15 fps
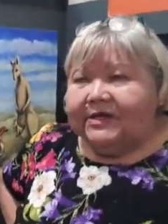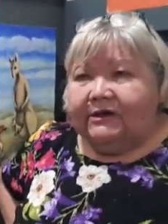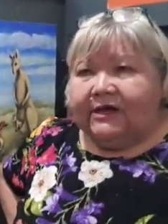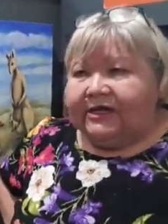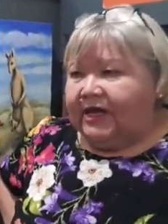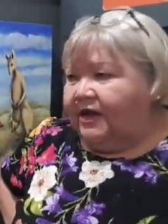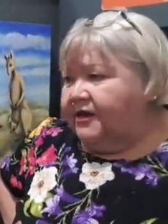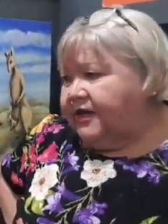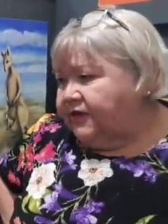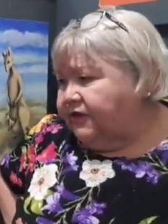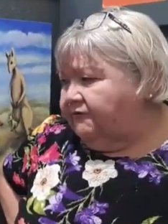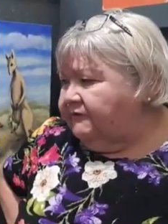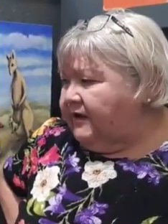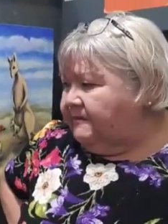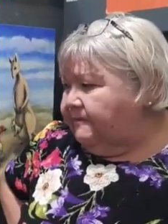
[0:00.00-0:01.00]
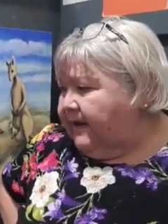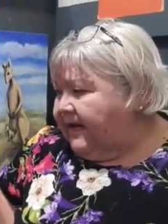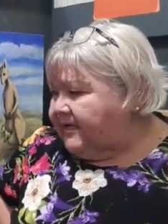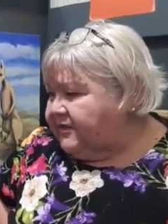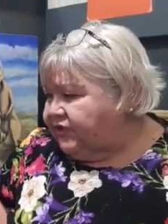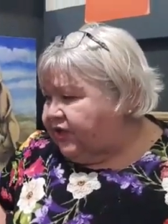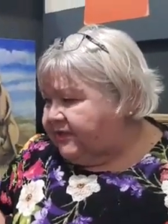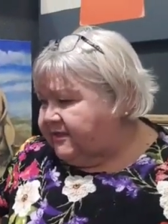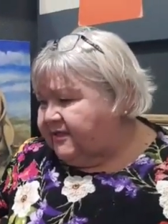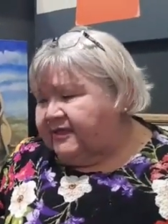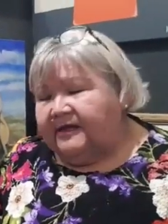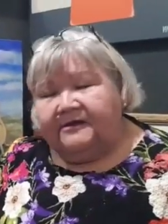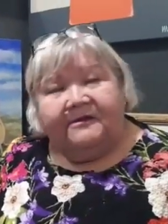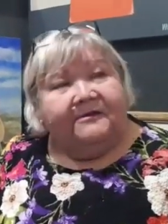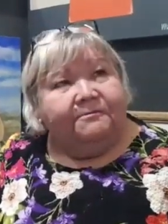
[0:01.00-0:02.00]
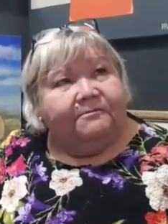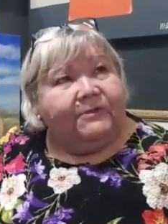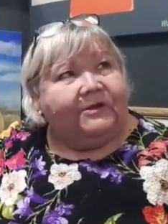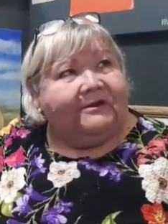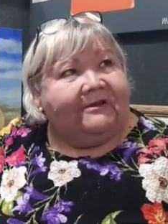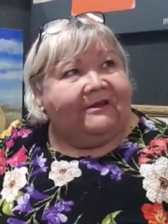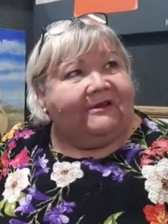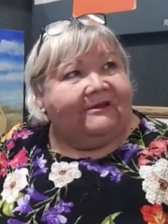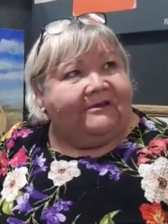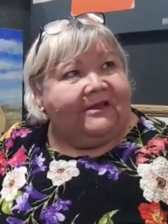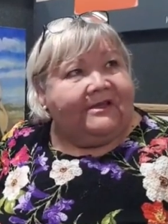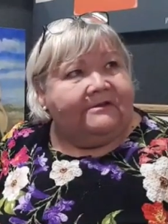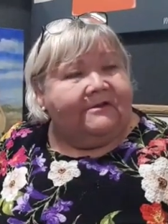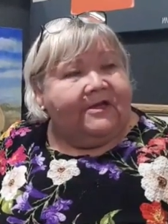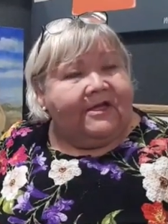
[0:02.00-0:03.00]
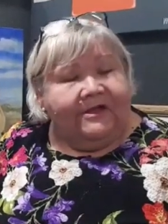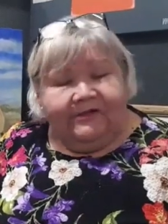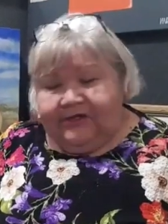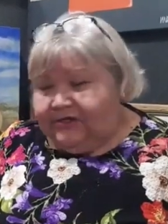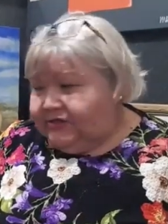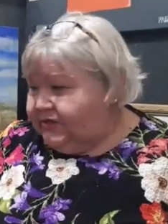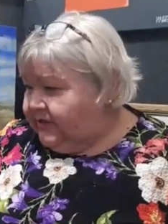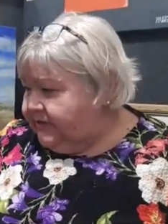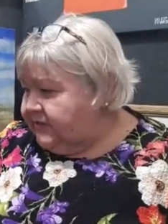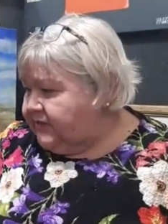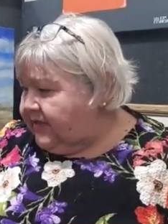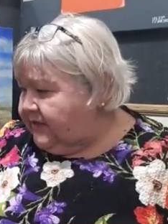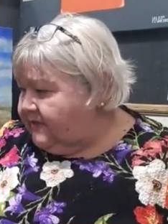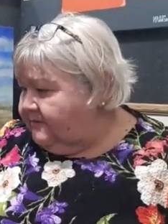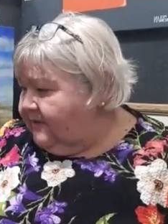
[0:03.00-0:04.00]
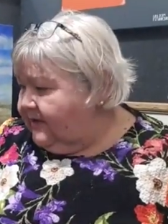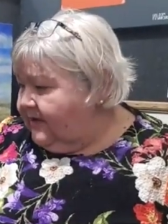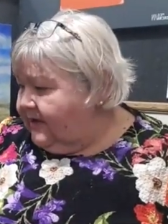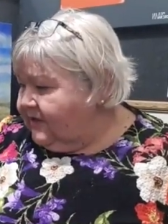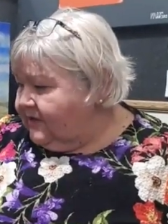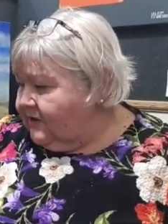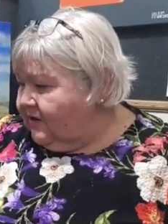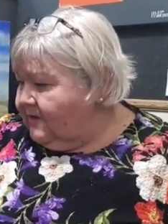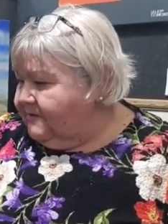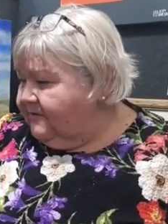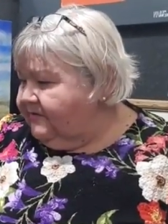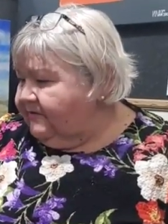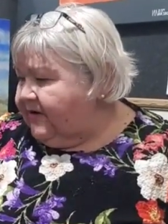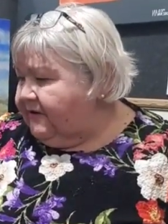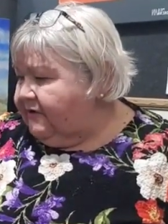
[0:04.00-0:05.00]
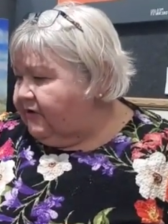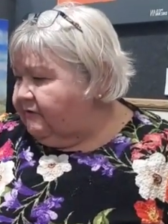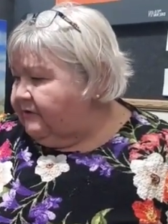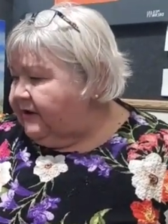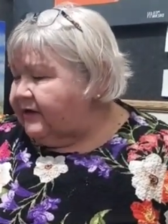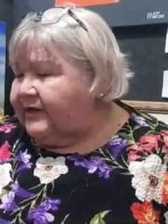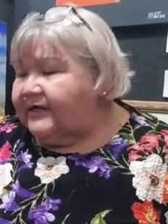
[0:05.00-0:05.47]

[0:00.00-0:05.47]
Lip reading: No, I don't get the redbacks. Just this type of fairy wren.